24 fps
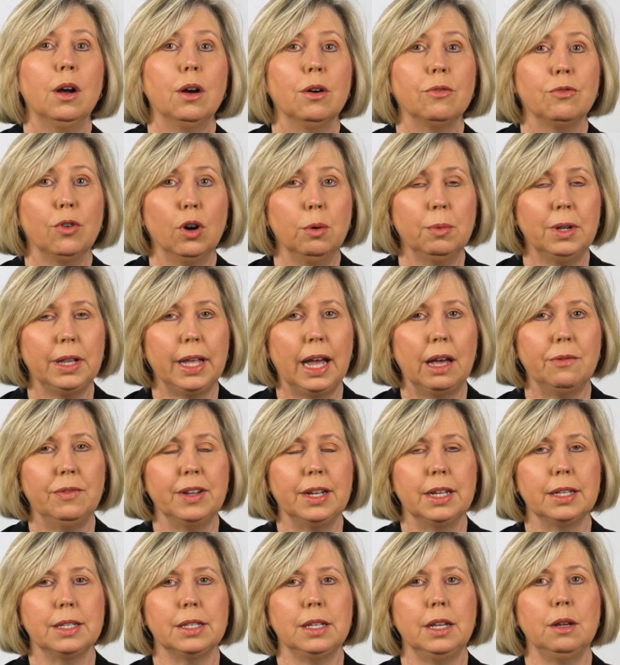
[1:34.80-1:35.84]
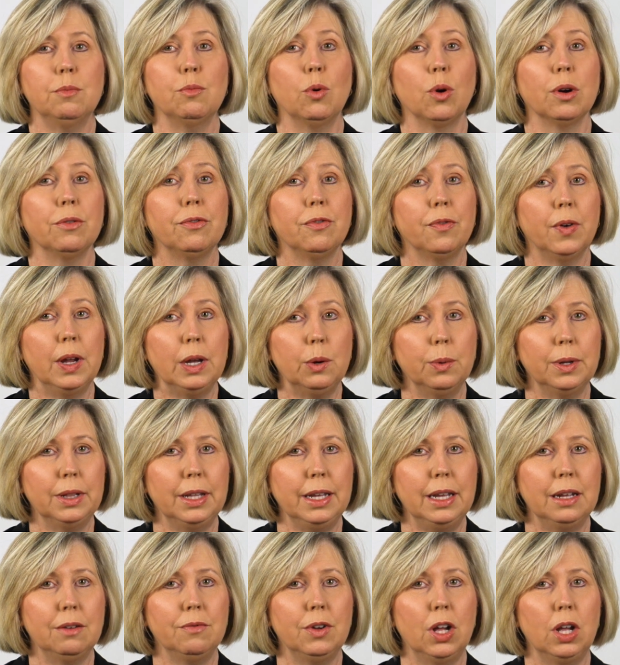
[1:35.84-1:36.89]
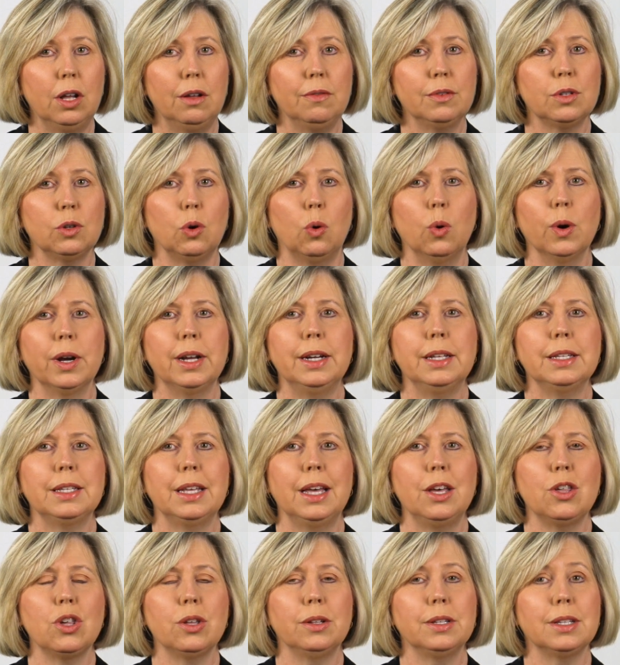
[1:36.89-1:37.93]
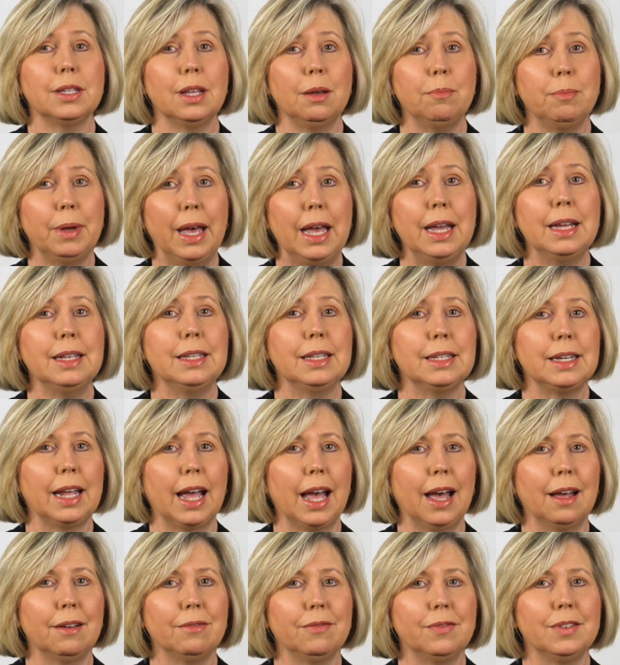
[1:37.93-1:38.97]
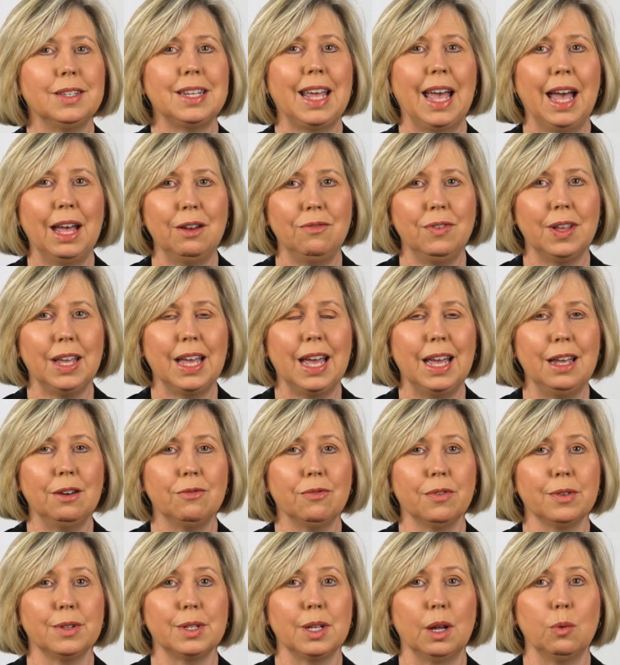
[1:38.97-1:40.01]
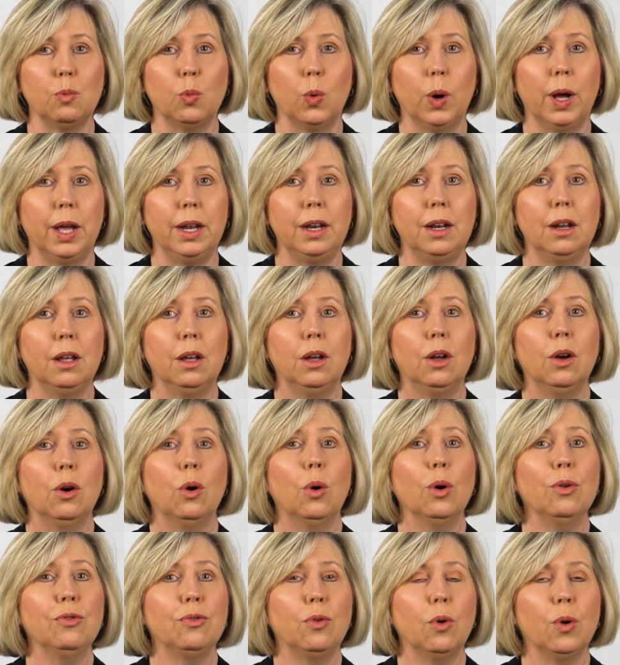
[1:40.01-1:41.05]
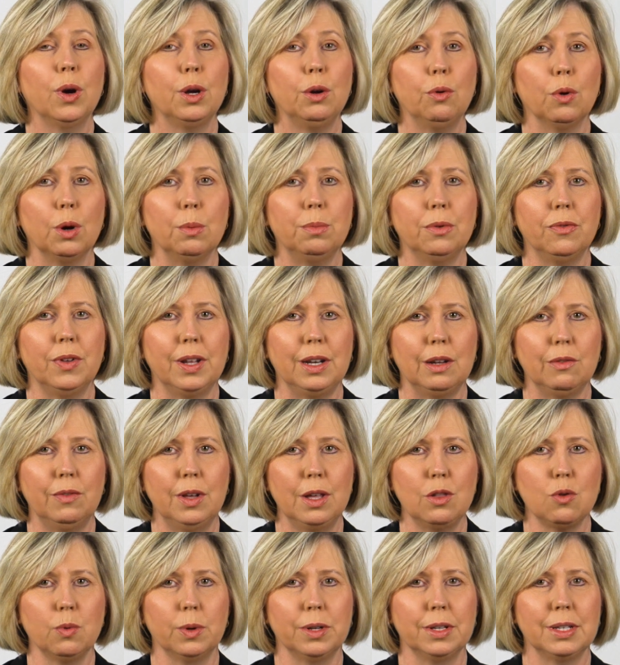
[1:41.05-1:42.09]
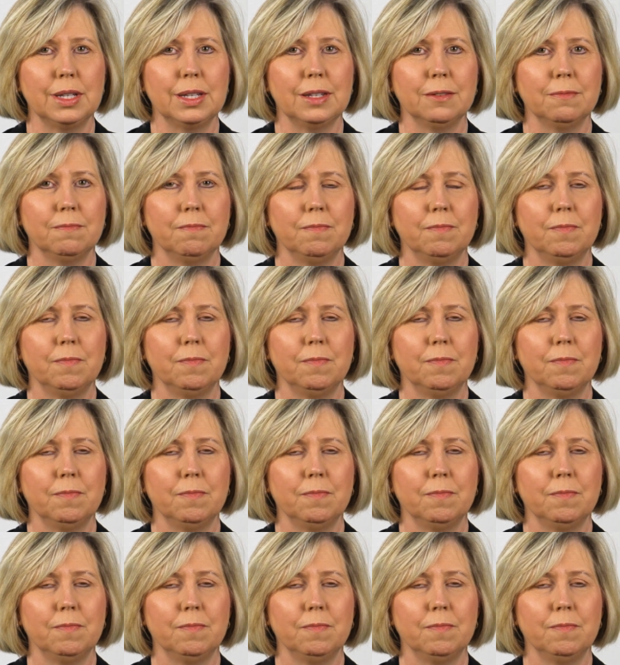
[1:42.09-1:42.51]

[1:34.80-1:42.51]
Formal advocacy more frequently involves organizations that pay a staff to advocate for someone or for a group of individuals.